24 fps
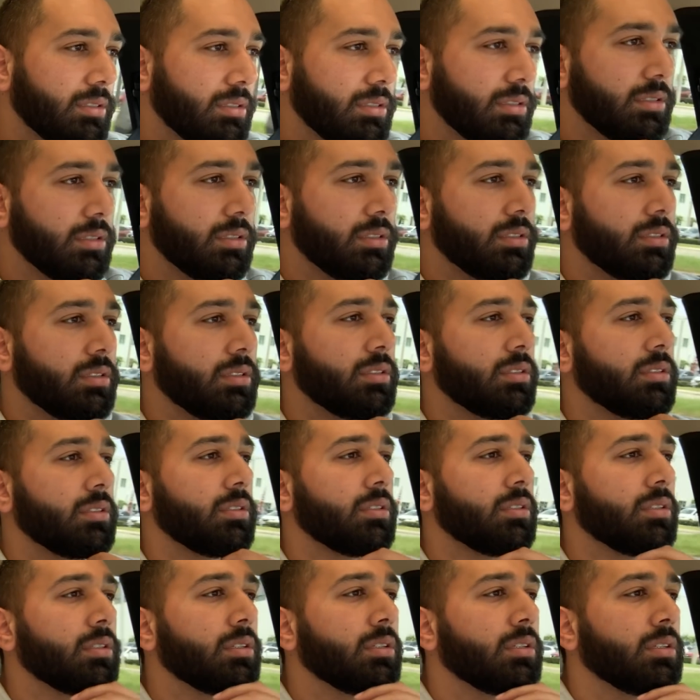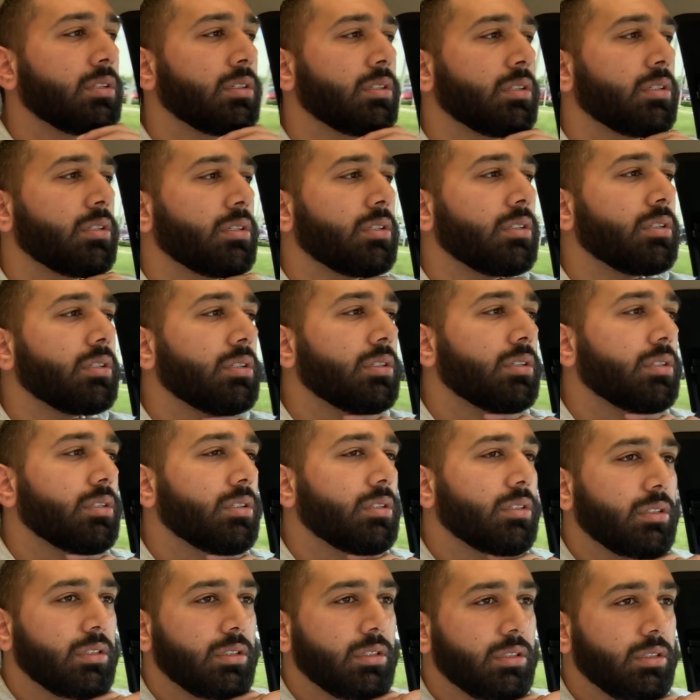
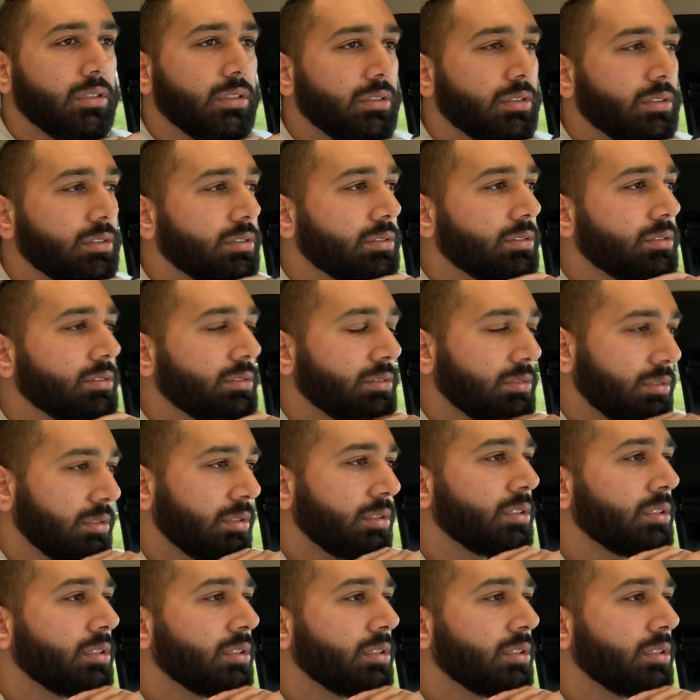This person isn't speaking.